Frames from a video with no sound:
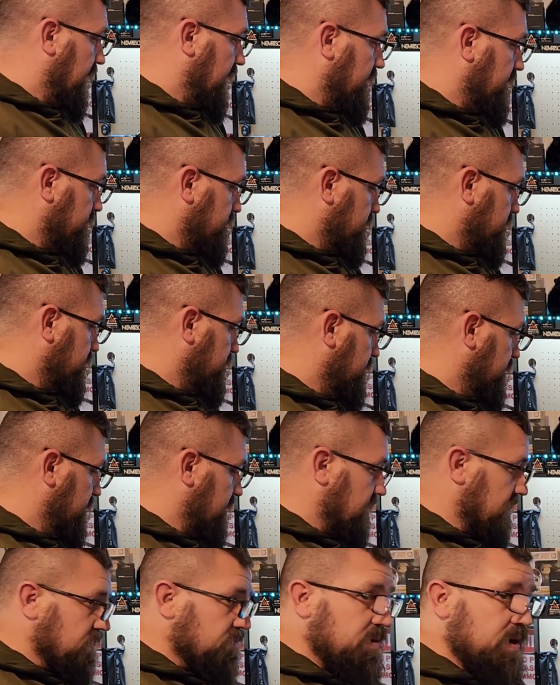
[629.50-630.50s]
I don't shoot
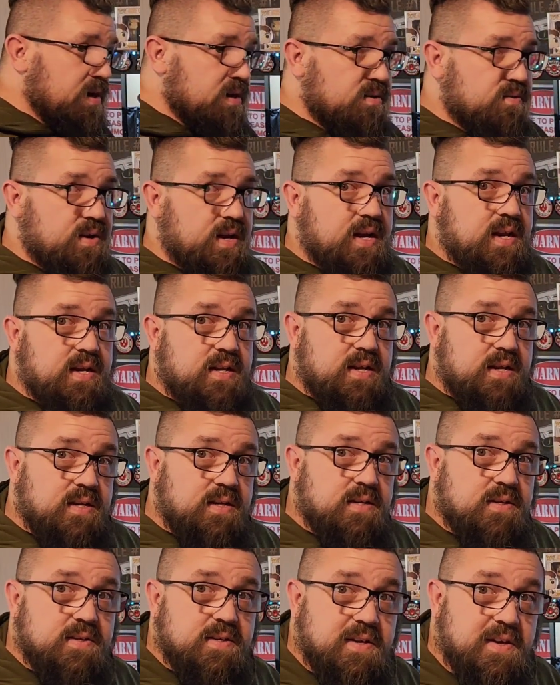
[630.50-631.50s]
it unmoderated,
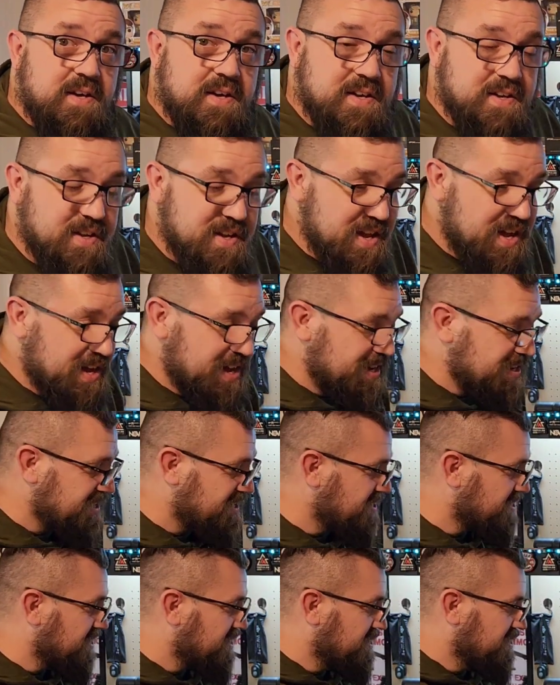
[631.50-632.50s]

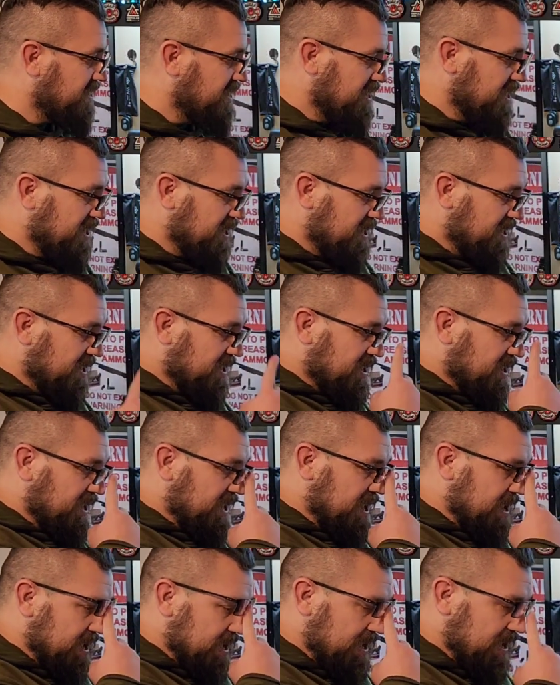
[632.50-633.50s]
guys. So
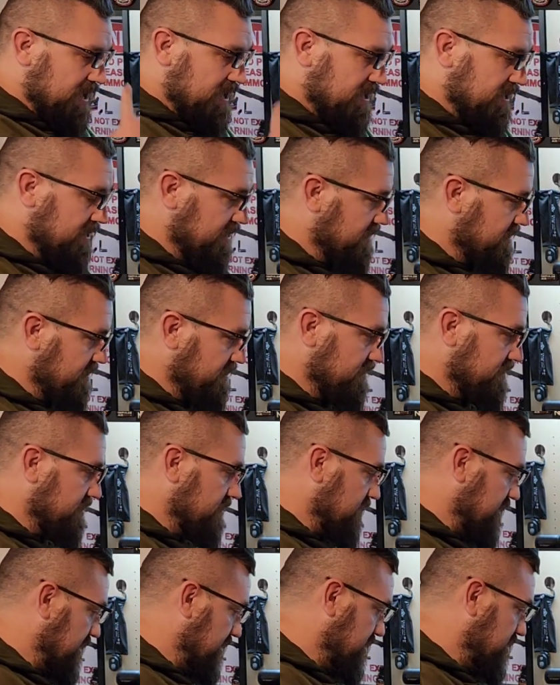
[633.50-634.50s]
I
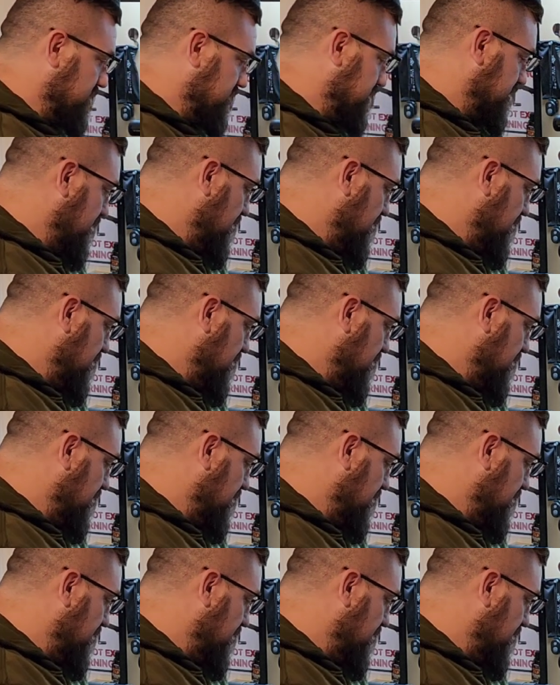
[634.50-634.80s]
just